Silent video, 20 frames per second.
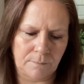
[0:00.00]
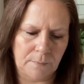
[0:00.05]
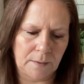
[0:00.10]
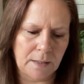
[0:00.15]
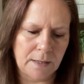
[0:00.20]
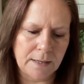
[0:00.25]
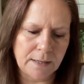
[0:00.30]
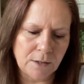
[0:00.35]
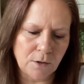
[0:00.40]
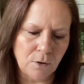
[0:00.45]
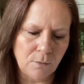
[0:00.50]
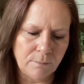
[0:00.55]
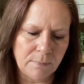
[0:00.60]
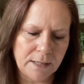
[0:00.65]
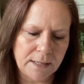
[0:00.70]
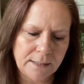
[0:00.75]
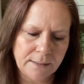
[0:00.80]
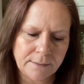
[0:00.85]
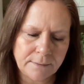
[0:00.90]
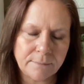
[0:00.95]
I got
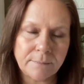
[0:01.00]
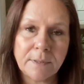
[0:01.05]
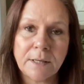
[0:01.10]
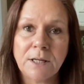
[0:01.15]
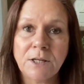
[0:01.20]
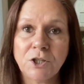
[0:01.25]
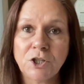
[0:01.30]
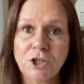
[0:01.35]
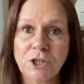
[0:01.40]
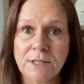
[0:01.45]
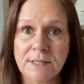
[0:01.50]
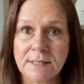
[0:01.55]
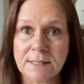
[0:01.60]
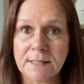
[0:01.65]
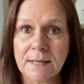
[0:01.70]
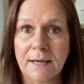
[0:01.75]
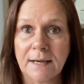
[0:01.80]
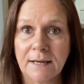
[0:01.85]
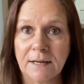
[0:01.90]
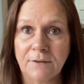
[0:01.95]
my kitchen
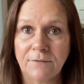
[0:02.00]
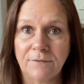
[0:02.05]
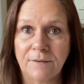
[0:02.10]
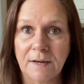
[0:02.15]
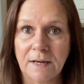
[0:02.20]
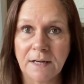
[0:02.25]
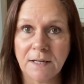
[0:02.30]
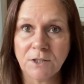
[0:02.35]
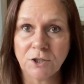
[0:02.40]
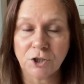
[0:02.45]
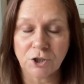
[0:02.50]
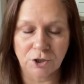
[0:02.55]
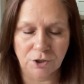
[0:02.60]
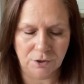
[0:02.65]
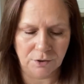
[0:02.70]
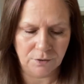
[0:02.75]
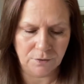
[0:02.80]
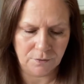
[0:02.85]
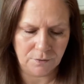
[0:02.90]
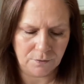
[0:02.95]
side finished.
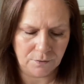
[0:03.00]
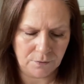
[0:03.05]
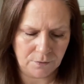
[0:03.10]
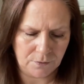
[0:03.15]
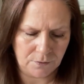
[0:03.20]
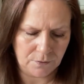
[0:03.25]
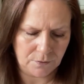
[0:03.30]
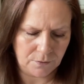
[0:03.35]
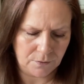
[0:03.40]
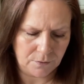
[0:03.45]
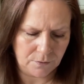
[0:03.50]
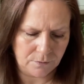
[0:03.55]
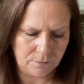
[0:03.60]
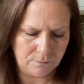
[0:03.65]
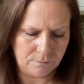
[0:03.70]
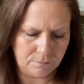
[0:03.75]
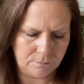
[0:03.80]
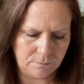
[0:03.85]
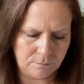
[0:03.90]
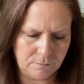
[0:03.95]

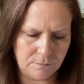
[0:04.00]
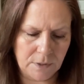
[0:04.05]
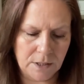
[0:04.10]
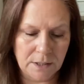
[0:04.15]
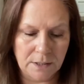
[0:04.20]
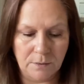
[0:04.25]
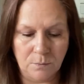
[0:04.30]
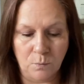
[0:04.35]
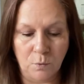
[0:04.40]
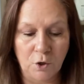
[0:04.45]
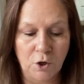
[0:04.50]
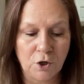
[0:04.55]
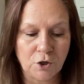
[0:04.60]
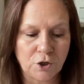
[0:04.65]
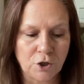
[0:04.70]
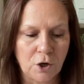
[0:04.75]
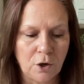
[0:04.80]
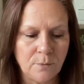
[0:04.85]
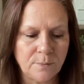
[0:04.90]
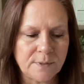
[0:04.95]
My
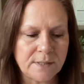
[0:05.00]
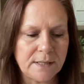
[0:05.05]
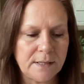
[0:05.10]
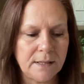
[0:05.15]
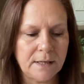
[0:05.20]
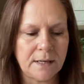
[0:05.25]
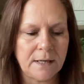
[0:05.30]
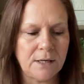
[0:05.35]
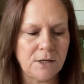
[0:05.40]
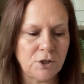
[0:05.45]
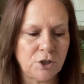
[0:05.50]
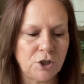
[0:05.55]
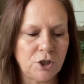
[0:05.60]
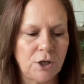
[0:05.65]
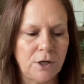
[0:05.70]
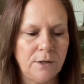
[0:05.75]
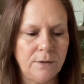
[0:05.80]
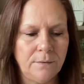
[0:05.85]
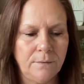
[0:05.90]
worktops in the kitchen.